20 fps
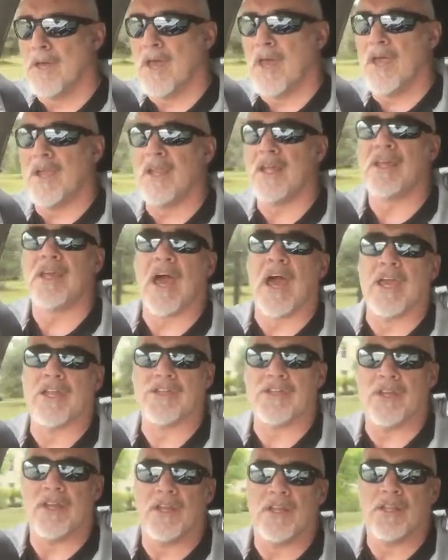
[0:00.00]

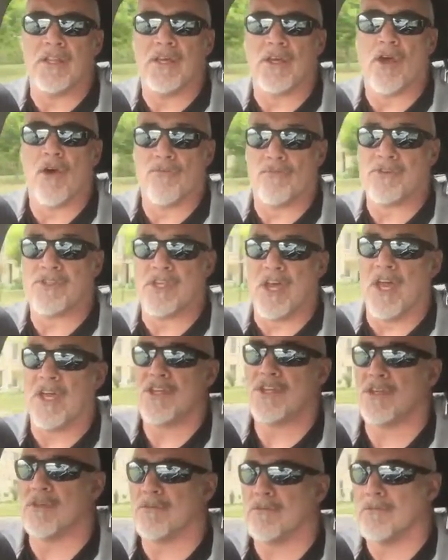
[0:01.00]
engaging in the
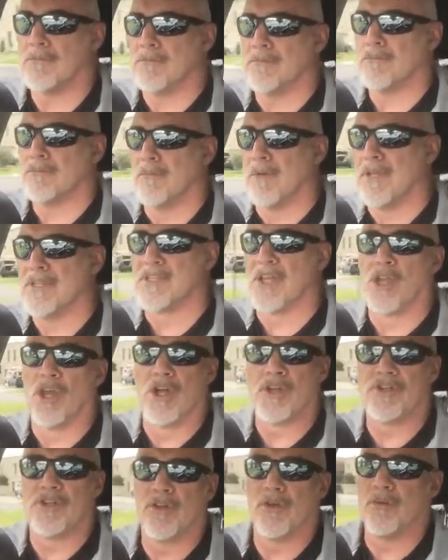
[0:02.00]
conversation. It means a
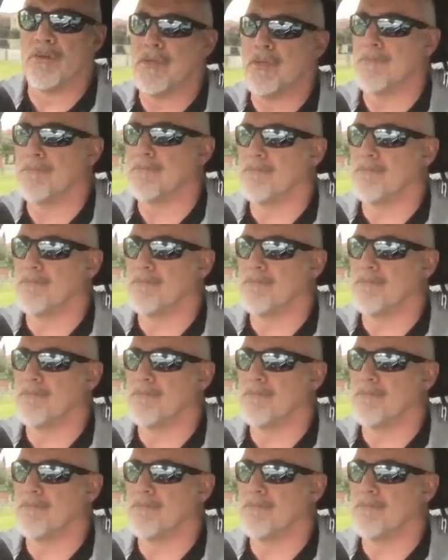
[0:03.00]
lot to me.